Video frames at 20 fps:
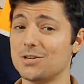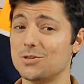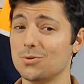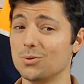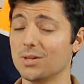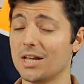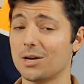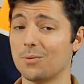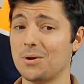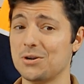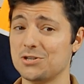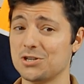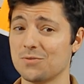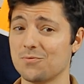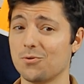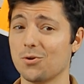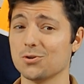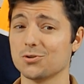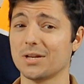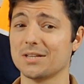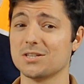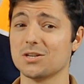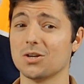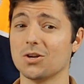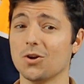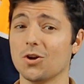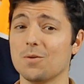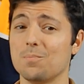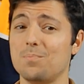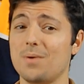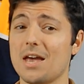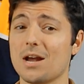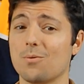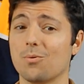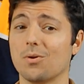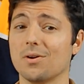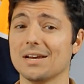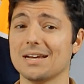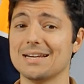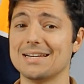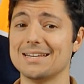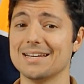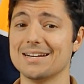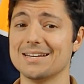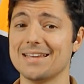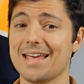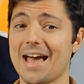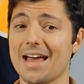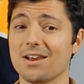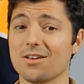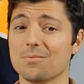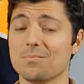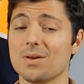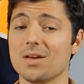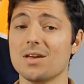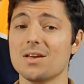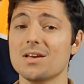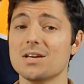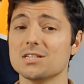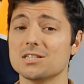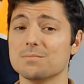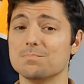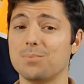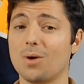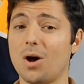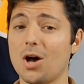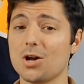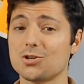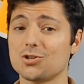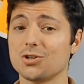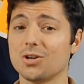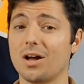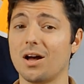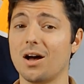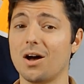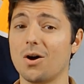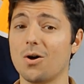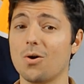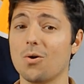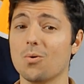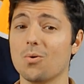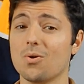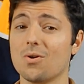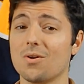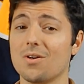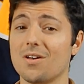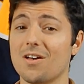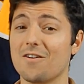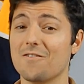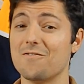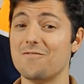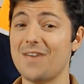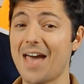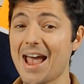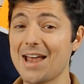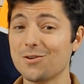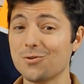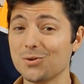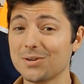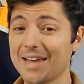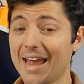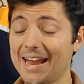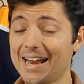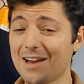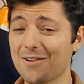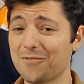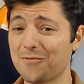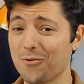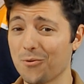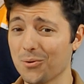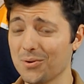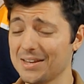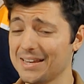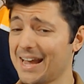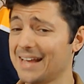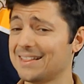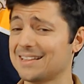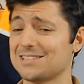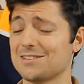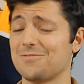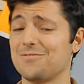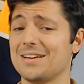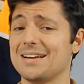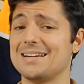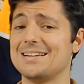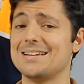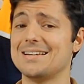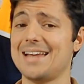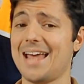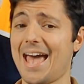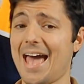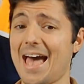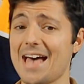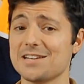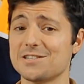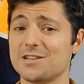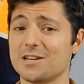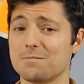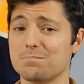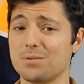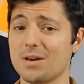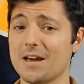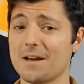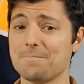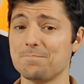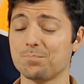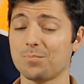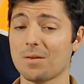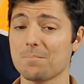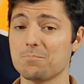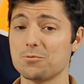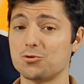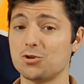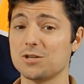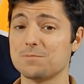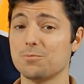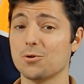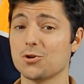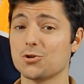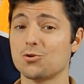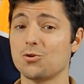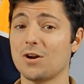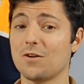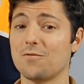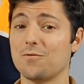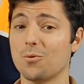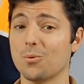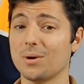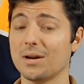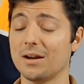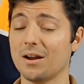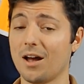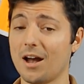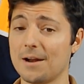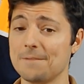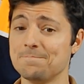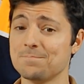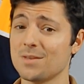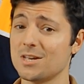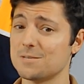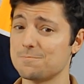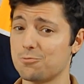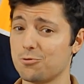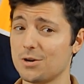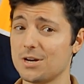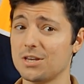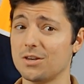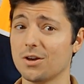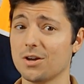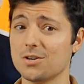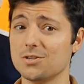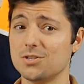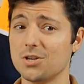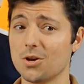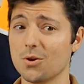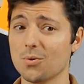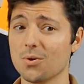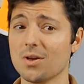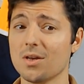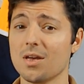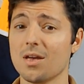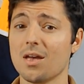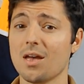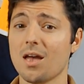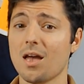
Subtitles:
that I do like reaching for, so that's a good pick where he did get him. Sebastian Aho. Evander Kane at 48. That's a fantastic pick. Patrice Bergeron at 49. It's pretty good too.